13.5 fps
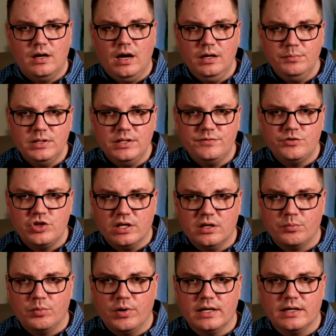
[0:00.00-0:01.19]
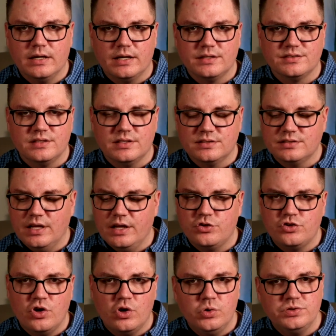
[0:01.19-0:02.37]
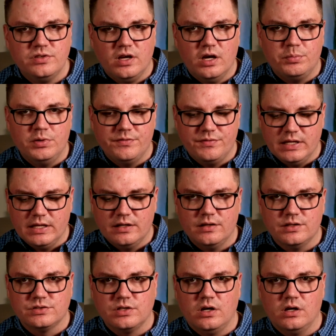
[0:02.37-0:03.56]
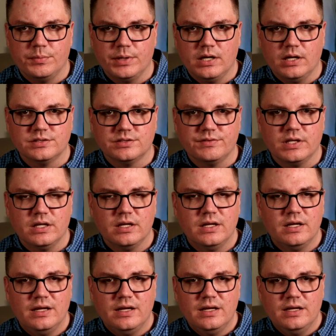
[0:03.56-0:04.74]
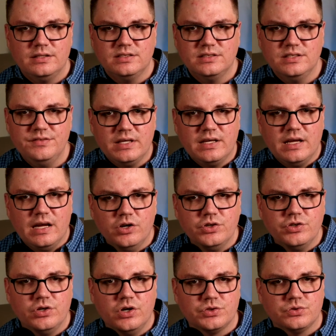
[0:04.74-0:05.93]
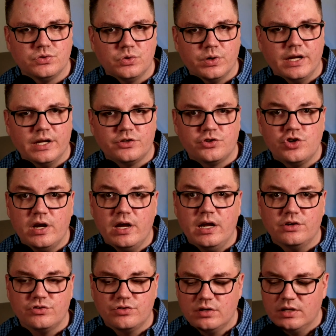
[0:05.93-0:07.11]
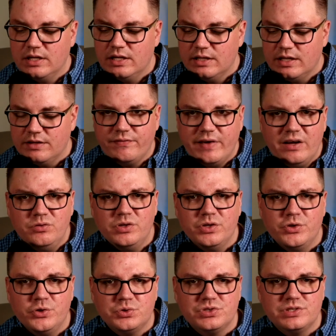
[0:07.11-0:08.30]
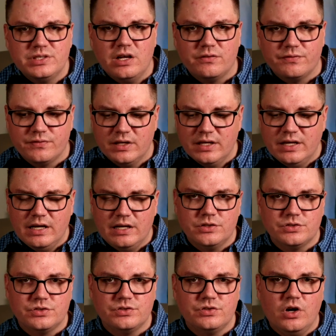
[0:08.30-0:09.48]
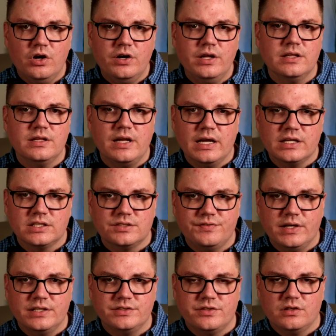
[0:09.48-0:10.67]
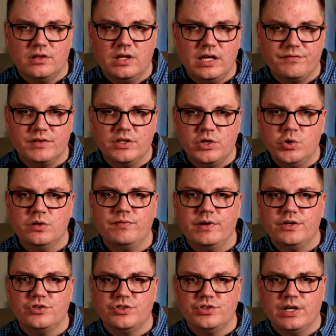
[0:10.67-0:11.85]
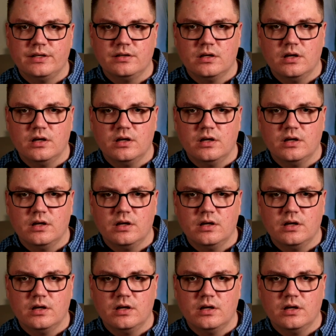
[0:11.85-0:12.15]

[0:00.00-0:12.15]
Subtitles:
I believe Jacob recognized this and chose to uplift the end of the song because of it. It's as if the character in our story has changed. They found their new self, and they're starting in the next phase of their life and the new adventures yet to